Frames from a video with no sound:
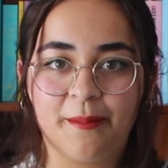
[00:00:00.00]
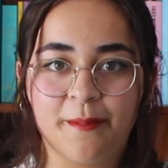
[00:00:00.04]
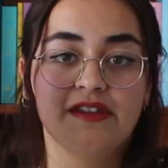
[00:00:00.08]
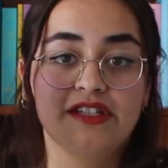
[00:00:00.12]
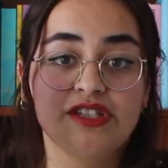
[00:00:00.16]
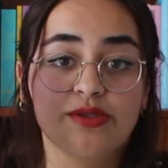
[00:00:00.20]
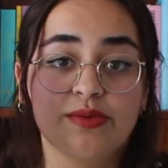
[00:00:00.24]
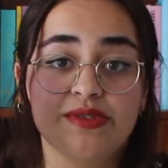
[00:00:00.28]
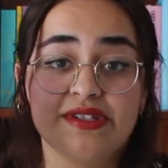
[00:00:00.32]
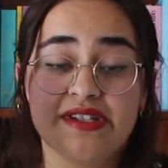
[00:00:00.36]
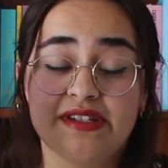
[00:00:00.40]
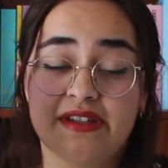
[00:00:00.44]

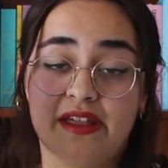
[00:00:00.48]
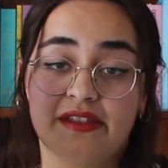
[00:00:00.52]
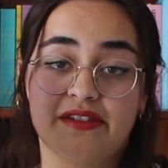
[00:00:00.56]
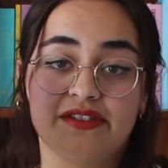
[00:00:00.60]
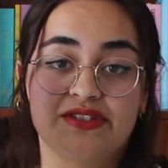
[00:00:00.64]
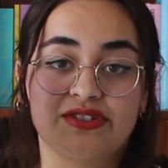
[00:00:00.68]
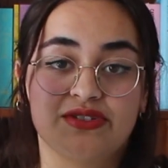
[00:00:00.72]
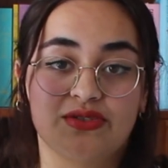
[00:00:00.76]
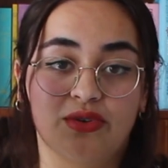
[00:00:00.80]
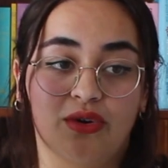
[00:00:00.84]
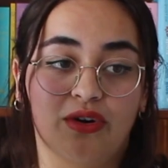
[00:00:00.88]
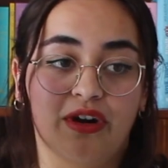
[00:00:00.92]
This was another
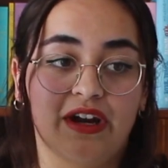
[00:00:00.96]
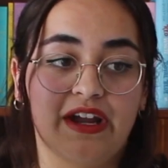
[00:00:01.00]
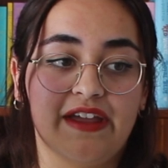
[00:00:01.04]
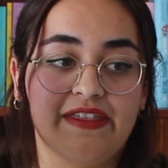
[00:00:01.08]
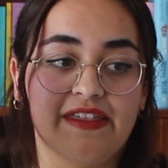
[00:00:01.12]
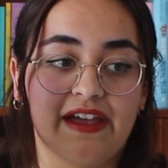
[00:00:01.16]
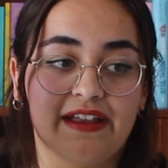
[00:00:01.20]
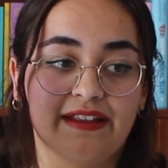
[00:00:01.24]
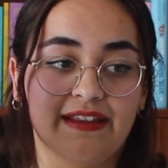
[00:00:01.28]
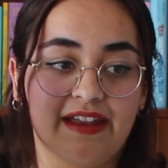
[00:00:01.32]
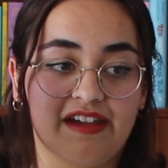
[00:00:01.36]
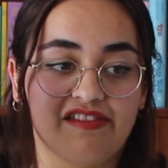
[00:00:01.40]
story
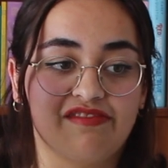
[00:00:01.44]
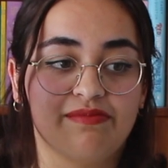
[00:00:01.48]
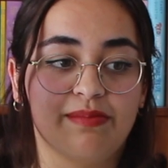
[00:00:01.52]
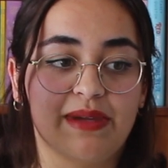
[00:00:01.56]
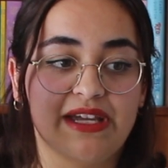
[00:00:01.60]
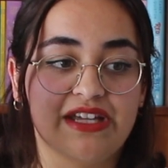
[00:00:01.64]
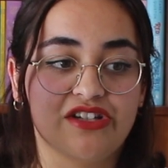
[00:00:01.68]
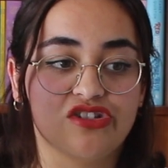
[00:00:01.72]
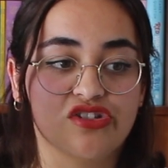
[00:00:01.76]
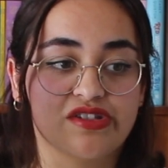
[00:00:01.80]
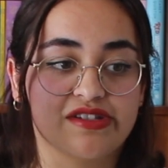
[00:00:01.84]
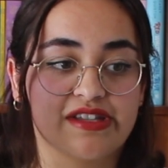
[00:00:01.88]
that left
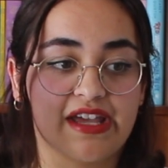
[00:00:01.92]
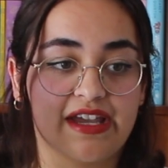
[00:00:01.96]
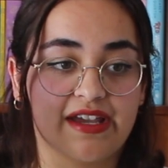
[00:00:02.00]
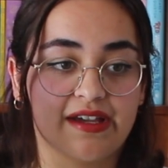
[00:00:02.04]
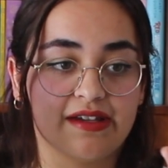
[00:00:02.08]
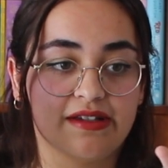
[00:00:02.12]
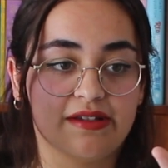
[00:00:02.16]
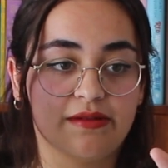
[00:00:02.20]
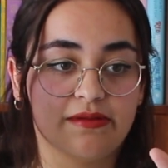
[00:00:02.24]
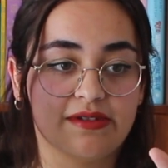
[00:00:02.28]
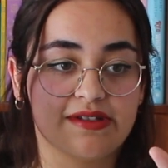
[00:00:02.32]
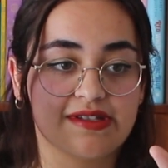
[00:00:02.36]
me just
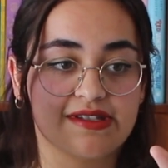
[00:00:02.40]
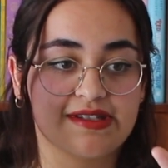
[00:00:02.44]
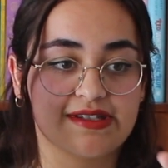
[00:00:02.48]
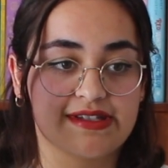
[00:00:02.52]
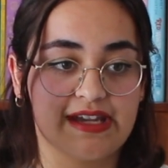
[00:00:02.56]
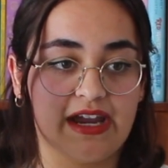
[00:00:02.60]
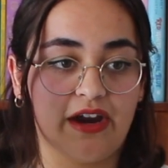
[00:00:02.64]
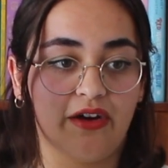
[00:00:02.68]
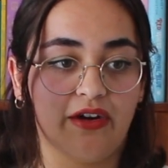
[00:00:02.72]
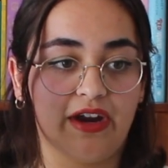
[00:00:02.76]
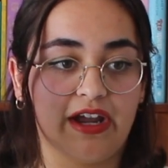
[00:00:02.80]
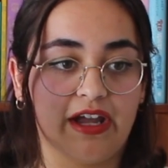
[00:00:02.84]
like
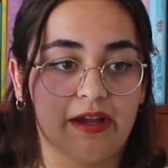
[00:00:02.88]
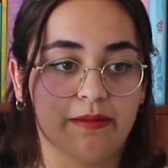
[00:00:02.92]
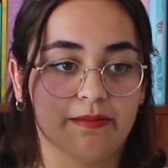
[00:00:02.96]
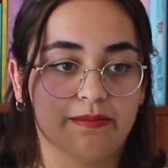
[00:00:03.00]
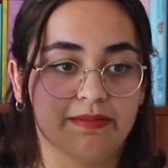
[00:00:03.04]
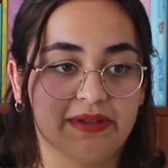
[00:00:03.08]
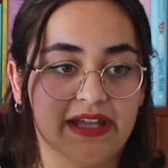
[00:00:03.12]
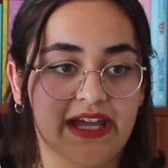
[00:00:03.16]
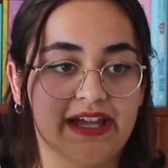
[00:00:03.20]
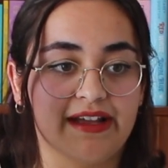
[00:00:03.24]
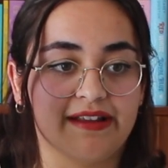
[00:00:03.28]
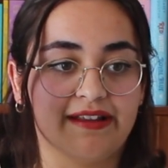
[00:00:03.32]
staring
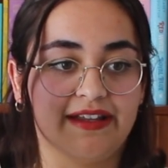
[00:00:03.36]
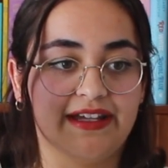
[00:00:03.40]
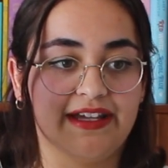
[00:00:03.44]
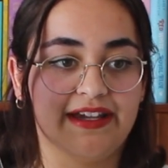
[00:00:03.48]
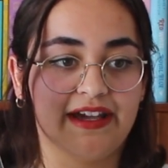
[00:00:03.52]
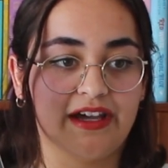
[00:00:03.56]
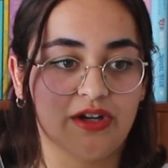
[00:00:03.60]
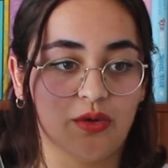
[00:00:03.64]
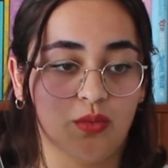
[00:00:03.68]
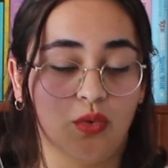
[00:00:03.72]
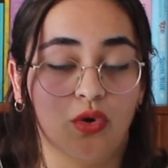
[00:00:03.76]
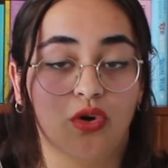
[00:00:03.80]
blankly
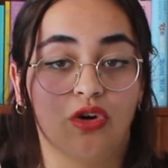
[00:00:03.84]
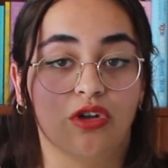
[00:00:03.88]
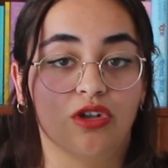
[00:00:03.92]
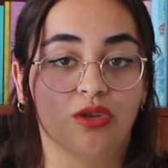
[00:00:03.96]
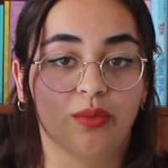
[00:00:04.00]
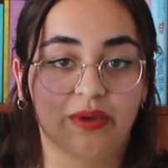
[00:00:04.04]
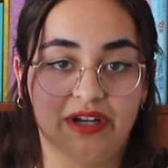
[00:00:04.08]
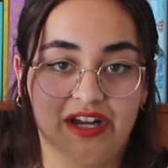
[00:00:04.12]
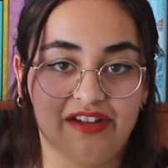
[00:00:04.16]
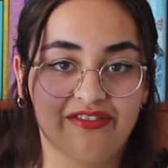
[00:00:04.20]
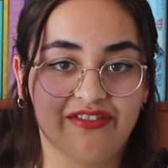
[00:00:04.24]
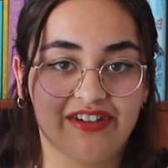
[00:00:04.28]
at a wall
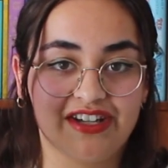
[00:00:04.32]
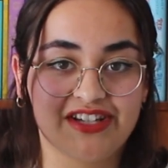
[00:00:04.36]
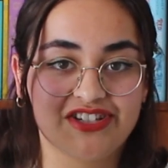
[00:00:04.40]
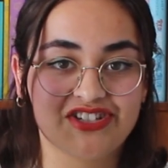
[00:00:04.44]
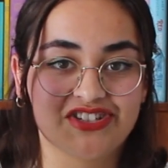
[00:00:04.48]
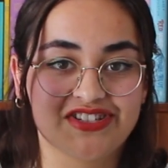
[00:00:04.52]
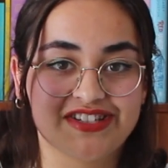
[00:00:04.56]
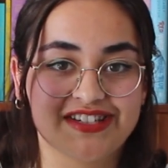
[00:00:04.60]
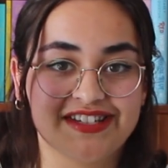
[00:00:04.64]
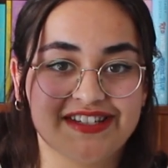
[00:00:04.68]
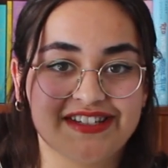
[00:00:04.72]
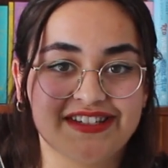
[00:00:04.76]
when I
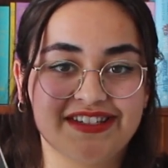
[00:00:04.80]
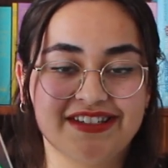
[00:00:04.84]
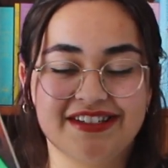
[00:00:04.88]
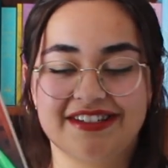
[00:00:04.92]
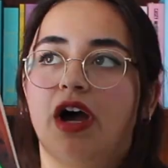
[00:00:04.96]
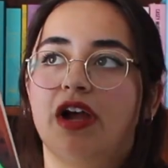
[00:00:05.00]
finished it.